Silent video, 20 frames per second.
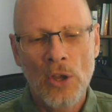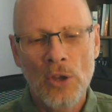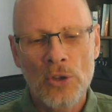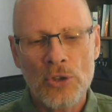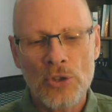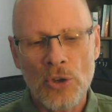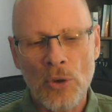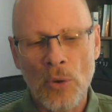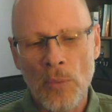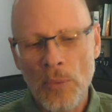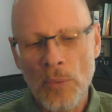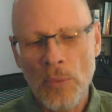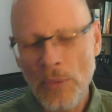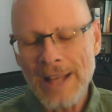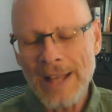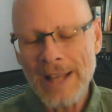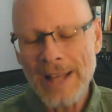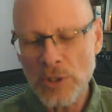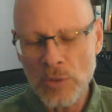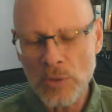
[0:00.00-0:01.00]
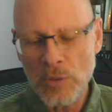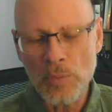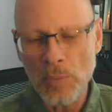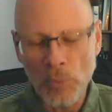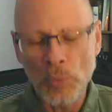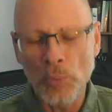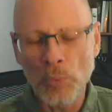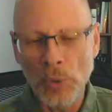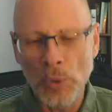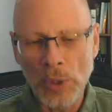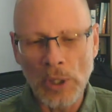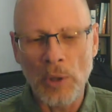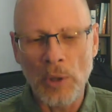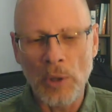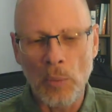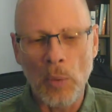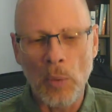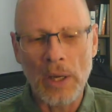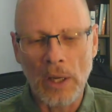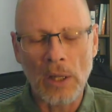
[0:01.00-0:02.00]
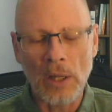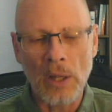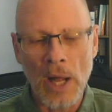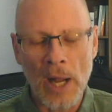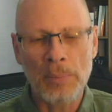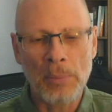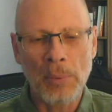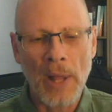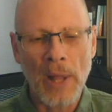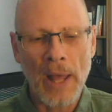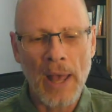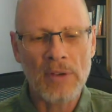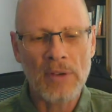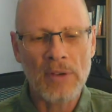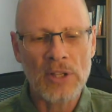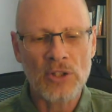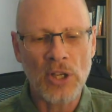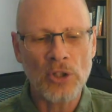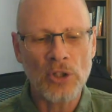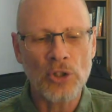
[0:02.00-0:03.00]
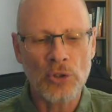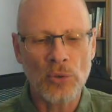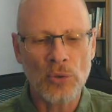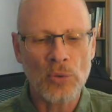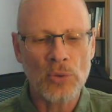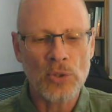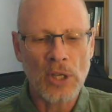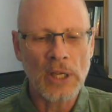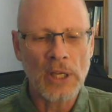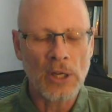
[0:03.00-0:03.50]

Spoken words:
So that's really what a lot of people have as issues.